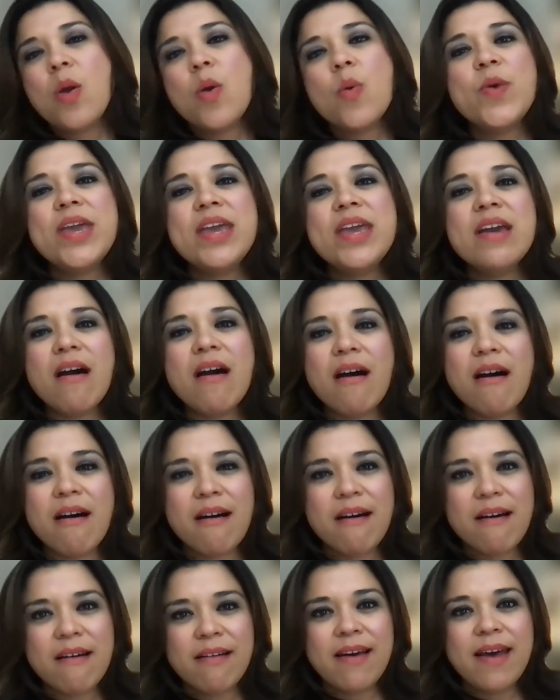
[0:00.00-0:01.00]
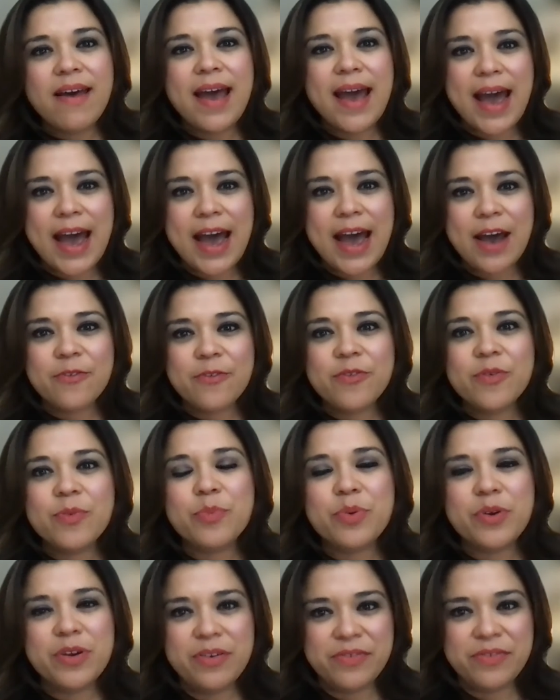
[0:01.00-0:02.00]
We all have
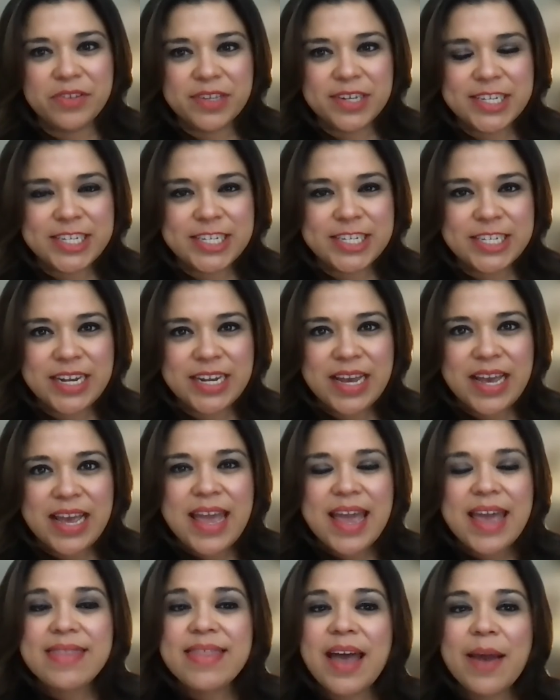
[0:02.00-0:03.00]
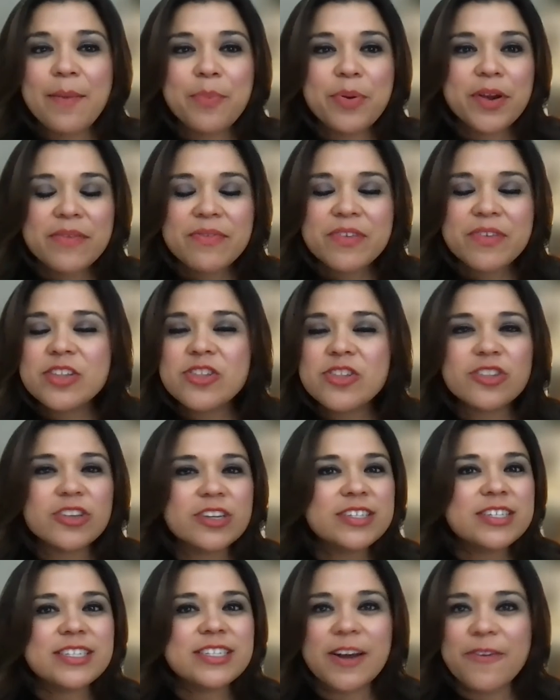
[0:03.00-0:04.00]
privilege, and that privilege
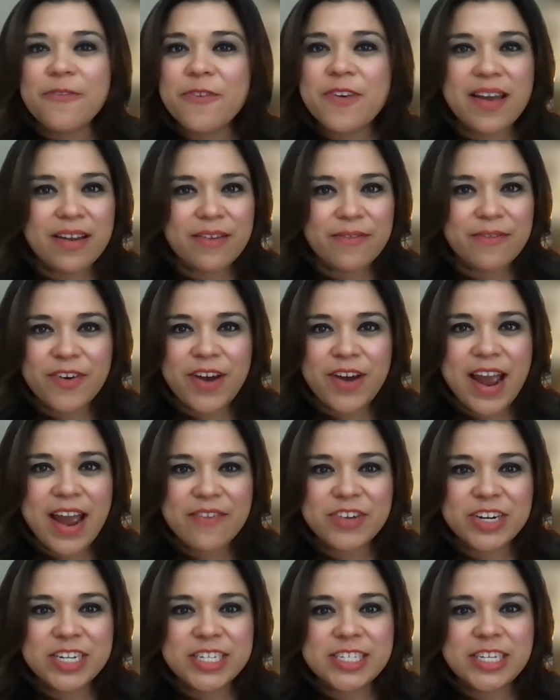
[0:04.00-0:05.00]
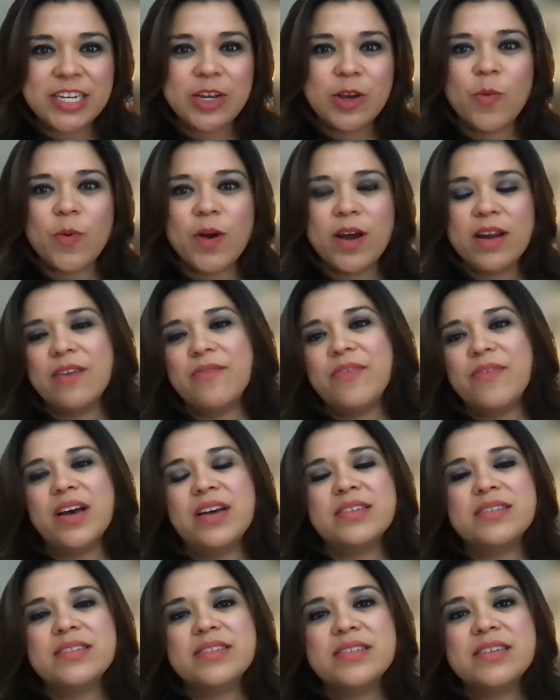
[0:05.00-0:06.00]
looks different for every single one of
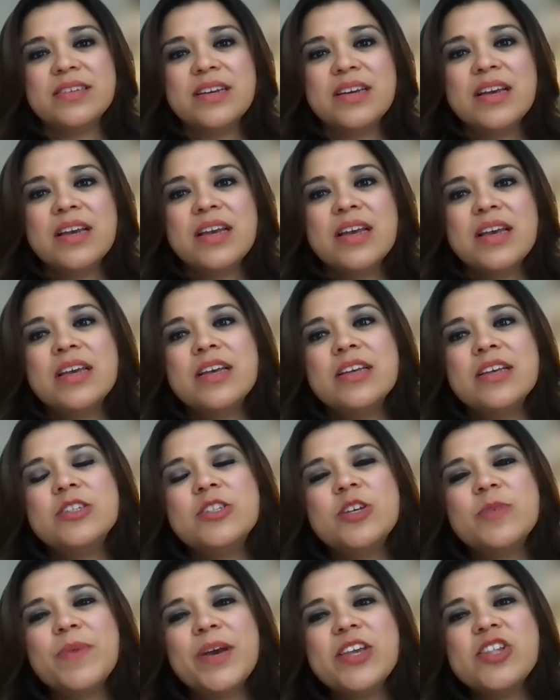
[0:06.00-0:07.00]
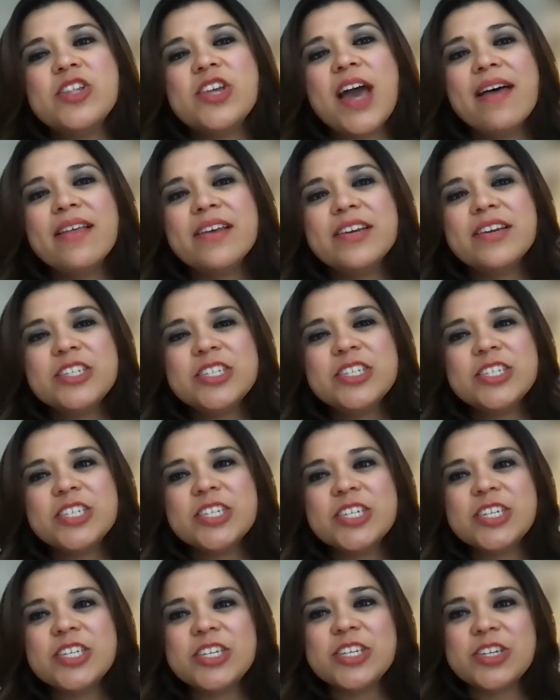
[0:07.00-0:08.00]
us. So my challenge
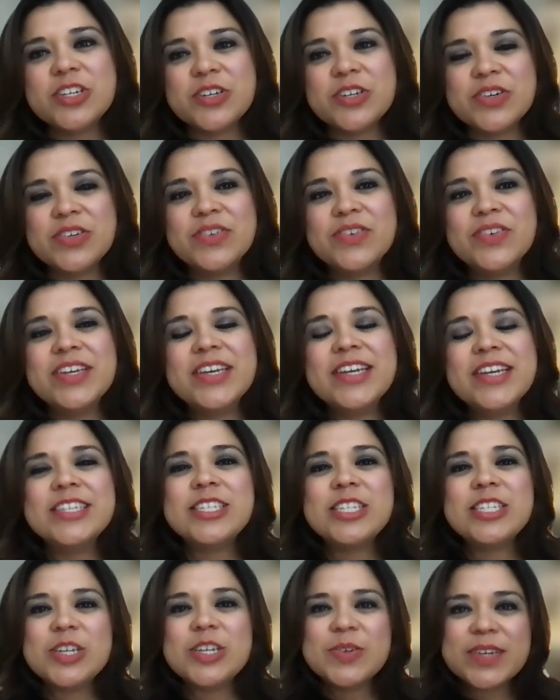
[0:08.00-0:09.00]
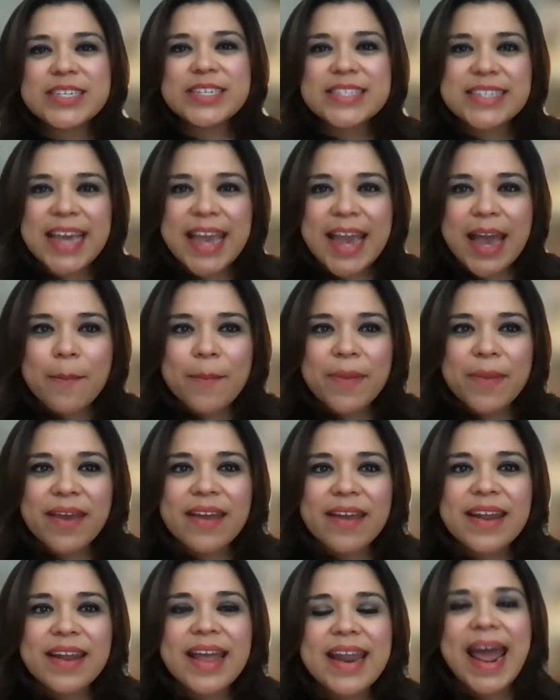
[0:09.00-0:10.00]
to you is to
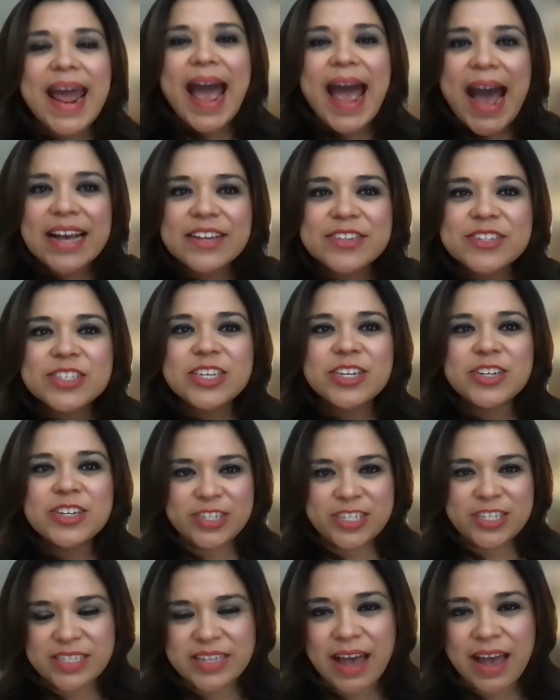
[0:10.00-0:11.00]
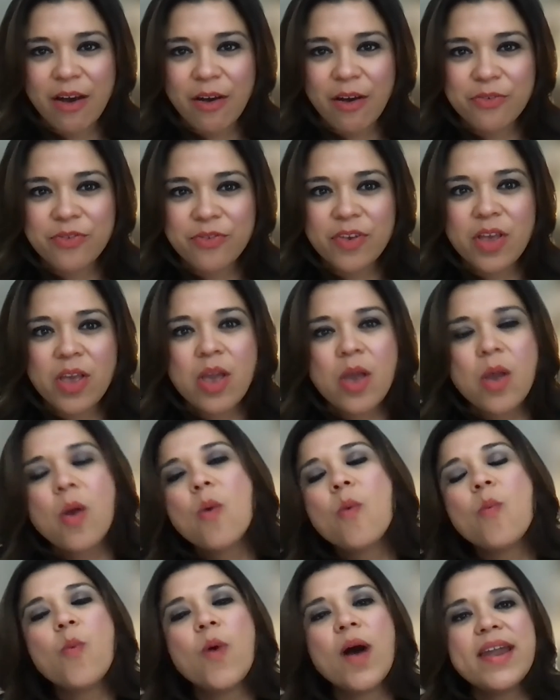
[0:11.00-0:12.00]
examine and ask yourself,
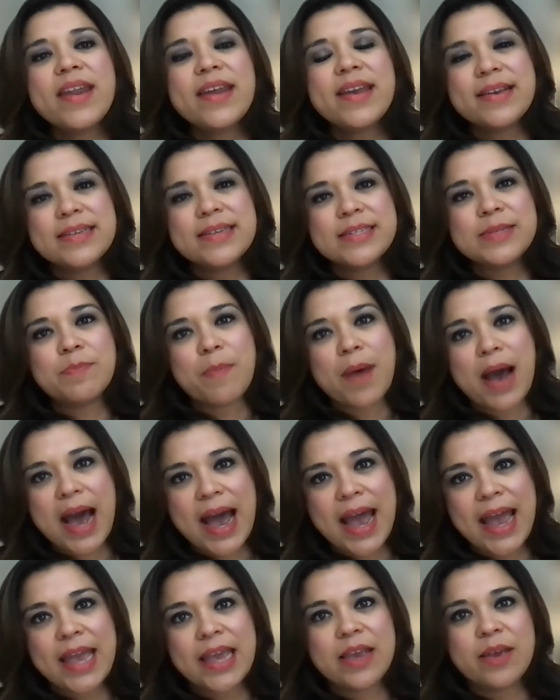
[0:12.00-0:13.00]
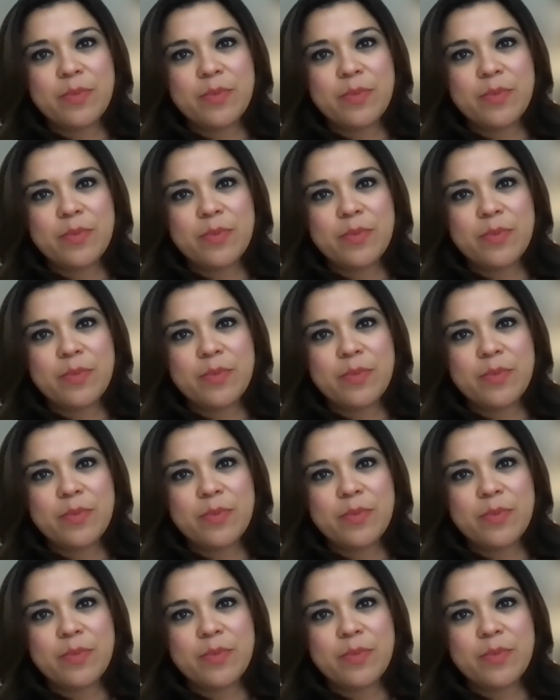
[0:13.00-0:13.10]
what is my